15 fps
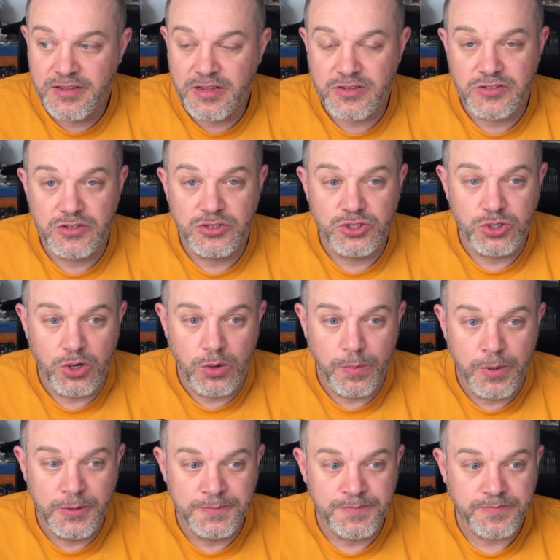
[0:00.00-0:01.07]
Does the job.
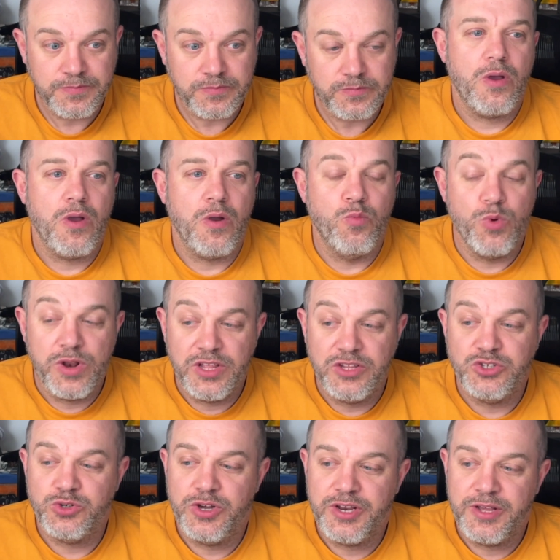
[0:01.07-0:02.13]
I've really
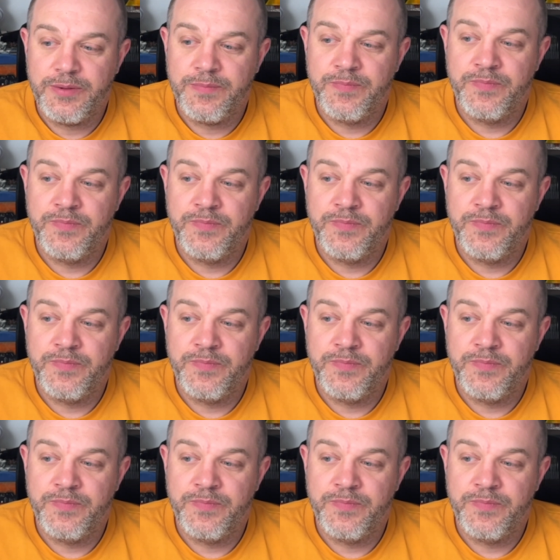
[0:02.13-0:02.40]
enjoyed it.